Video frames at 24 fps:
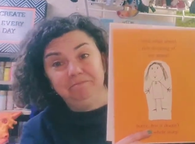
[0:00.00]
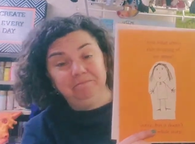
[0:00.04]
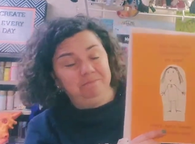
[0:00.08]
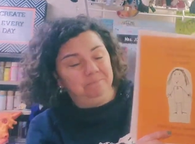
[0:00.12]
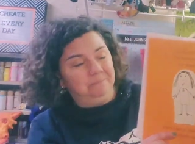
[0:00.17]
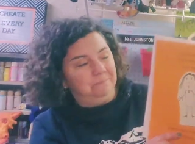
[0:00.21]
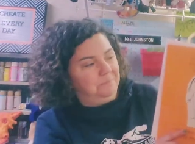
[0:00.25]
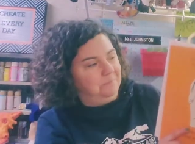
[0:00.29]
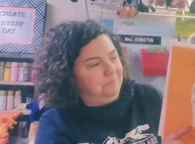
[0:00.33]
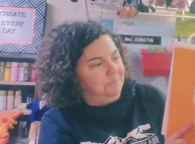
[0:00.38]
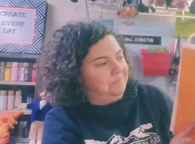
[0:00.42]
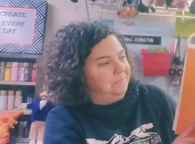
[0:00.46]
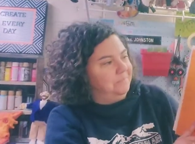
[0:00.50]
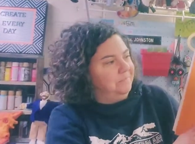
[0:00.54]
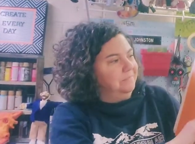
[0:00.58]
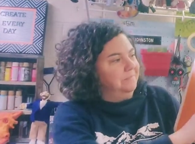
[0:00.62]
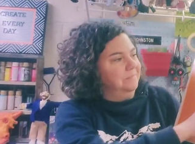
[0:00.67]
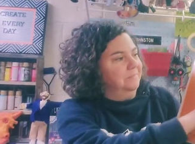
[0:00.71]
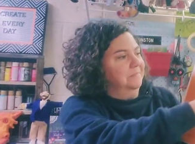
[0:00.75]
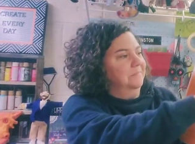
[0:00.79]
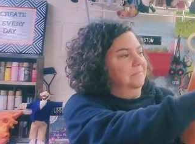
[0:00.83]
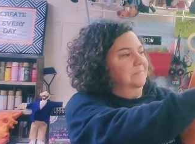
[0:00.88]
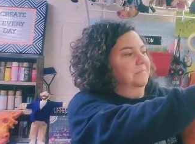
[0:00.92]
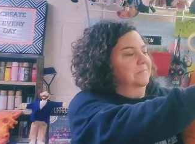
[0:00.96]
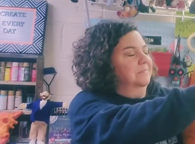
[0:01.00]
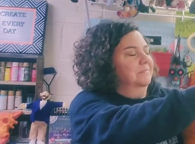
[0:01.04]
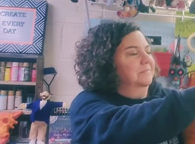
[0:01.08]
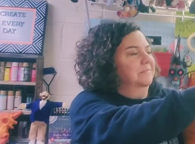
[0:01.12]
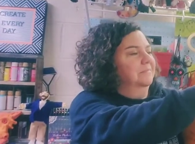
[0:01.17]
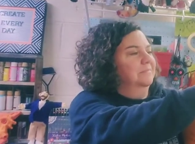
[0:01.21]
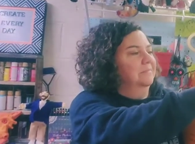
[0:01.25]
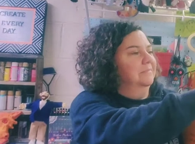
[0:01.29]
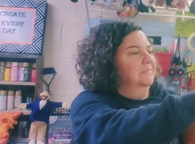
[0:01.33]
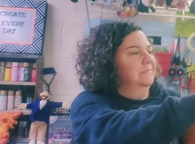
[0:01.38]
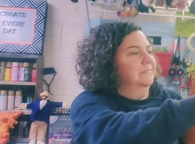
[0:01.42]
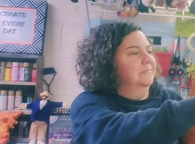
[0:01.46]

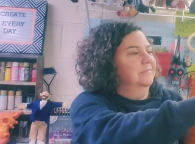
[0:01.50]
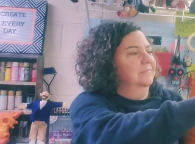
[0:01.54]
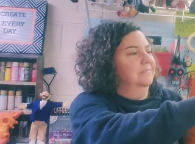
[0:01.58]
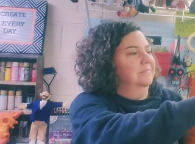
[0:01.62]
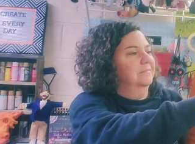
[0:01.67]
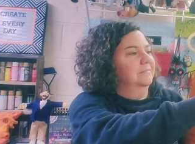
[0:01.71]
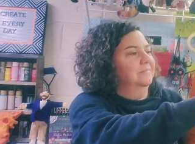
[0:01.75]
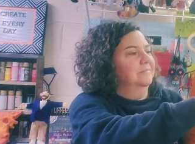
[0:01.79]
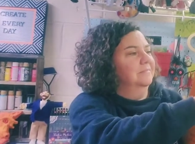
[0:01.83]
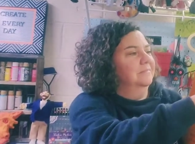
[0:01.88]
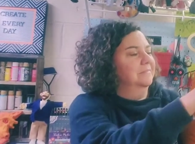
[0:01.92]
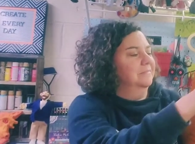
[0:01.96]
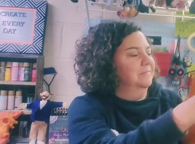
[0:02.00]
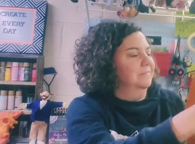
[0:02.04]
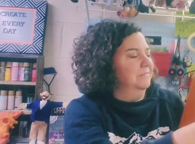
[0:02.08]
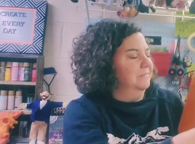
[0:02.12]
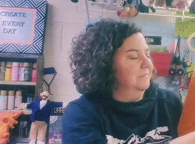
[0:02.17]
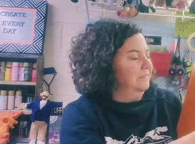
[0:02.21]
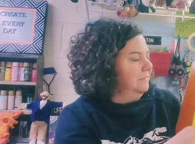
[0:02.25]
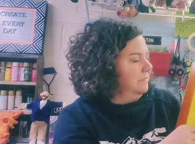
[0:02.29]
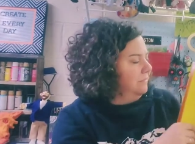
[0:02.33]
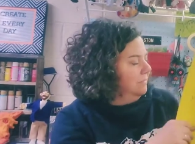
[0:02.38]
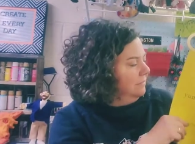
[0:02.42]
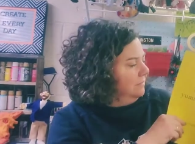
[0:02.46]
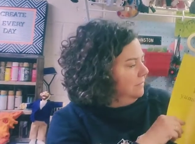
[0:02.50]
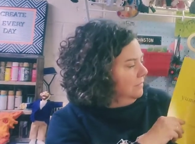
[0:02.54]
Nothing is said.